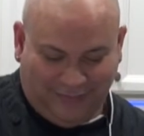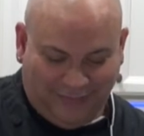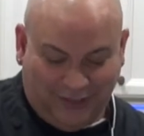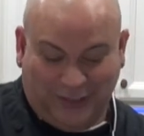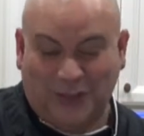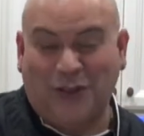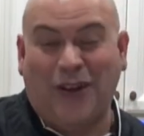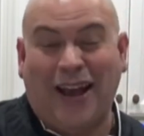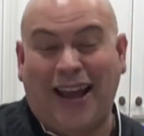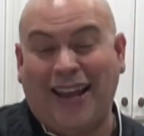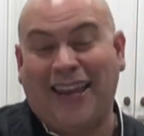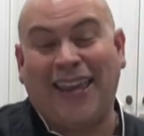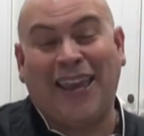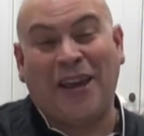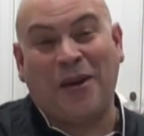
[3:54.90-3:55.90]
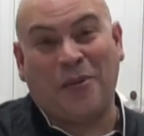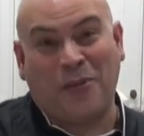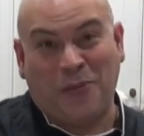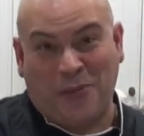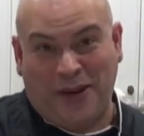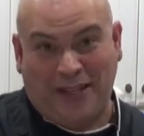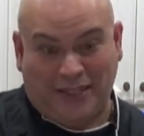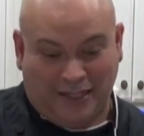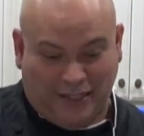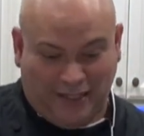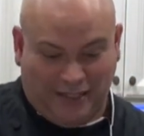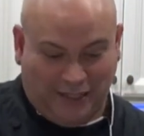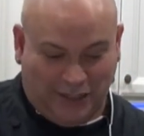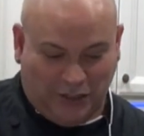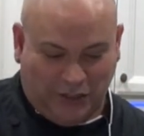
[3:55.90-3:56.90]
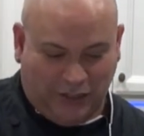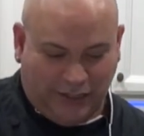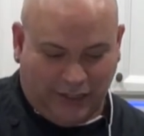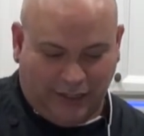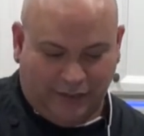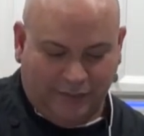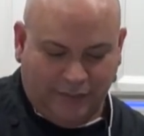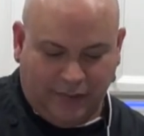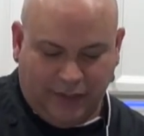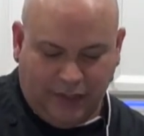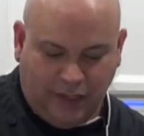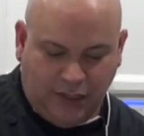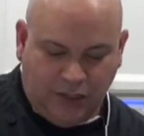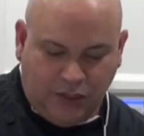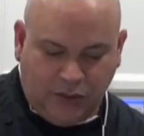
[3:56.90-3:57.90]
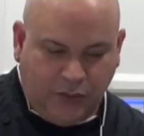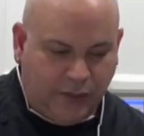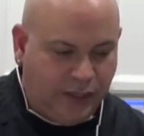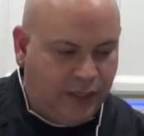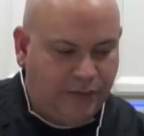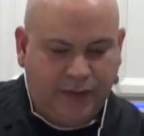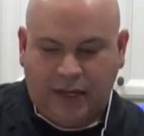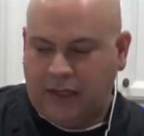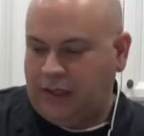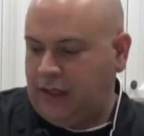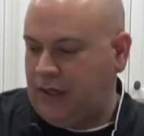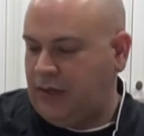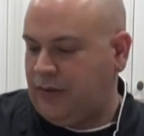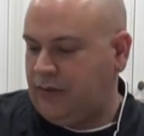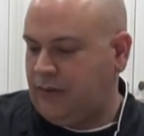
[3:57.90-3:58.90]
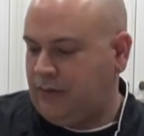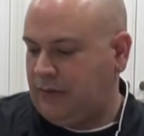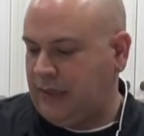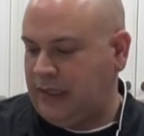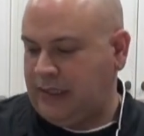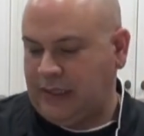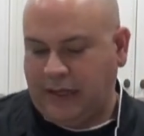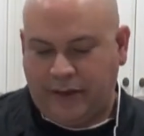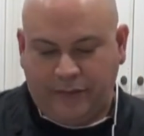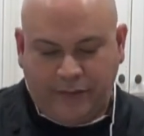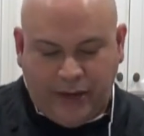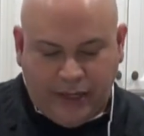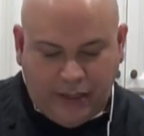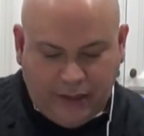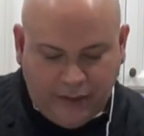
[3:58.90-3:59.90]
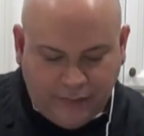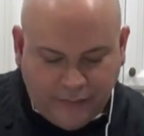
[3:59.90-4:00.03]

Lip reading: So I can't wait till this is all done. So we'll leave that alone. Let's get ready.